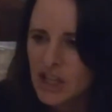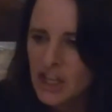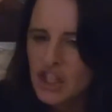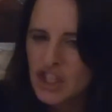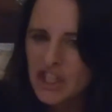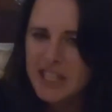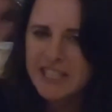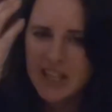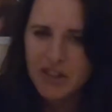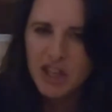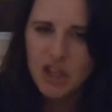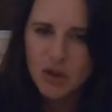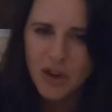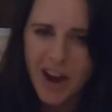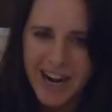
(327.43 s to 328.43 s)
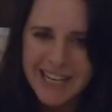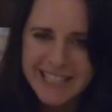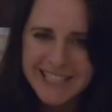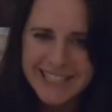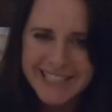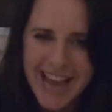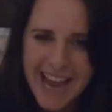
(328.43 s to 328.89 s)
she's in the United
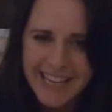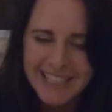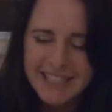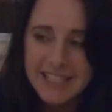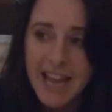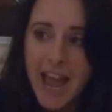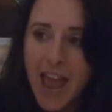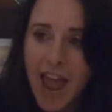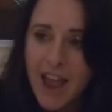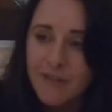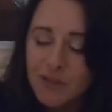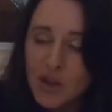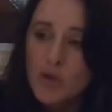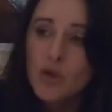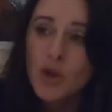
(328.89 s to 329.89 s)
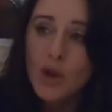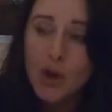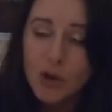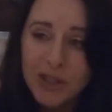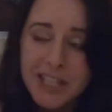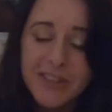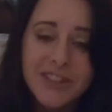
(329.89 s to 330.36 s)
States. Have you
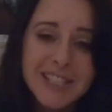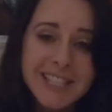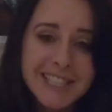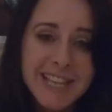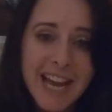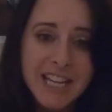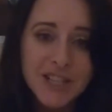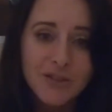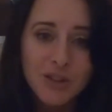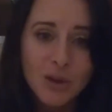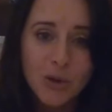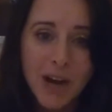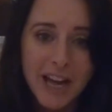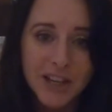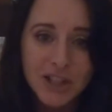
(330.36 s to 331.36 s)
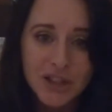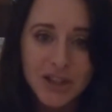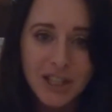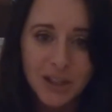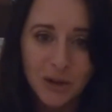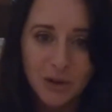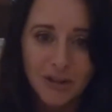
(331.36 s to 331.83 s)
looked at the state of your
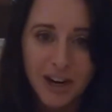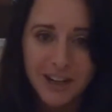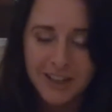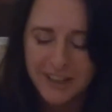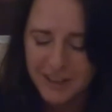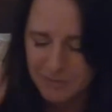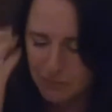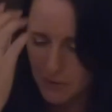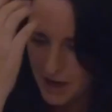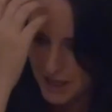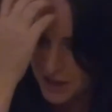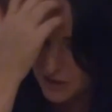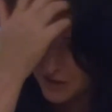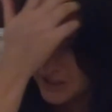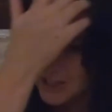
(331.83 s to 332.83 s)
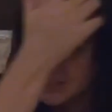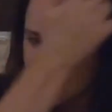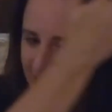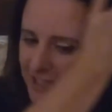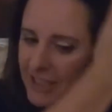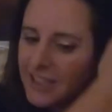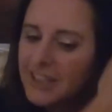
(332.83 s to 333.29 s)
country, Laura? My
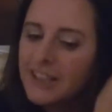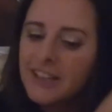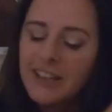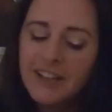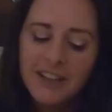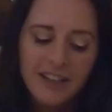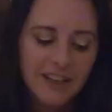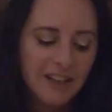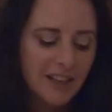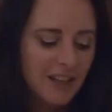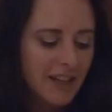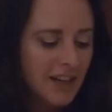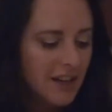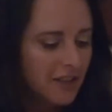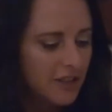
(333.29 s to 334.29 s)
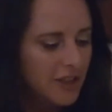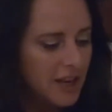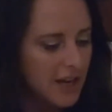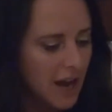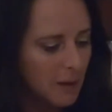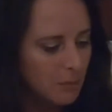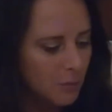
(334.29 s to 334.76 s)
goodness. The
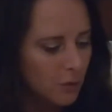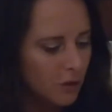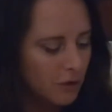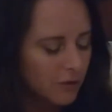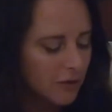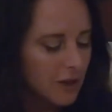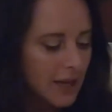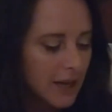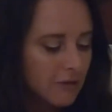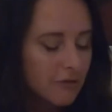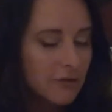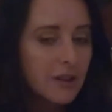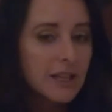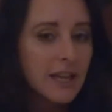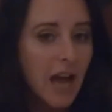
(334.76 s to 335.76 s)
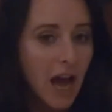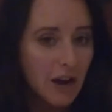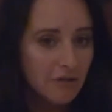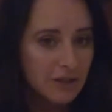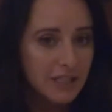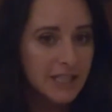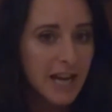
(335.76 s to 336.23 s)
number of
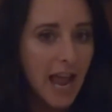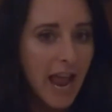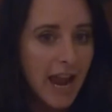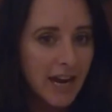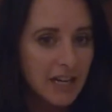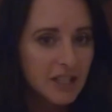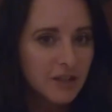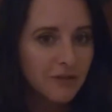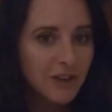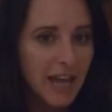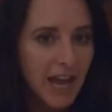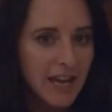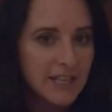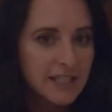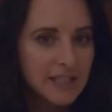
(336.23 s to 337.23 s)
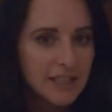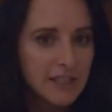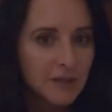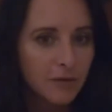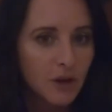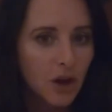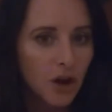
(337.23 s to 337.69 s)
current active
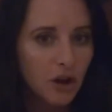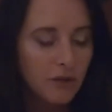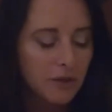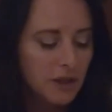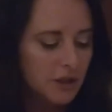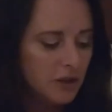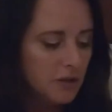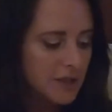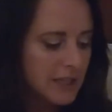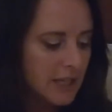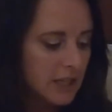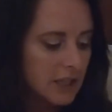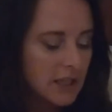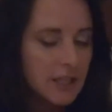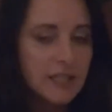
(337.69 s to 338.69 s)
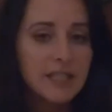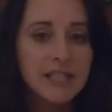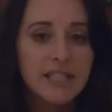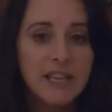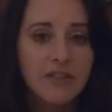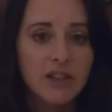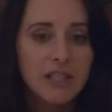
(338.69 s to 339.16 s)
cases of COVID in New Zealand is
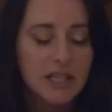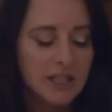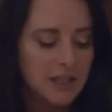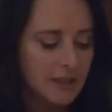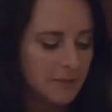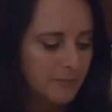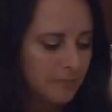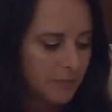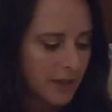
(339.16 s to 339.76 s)
70.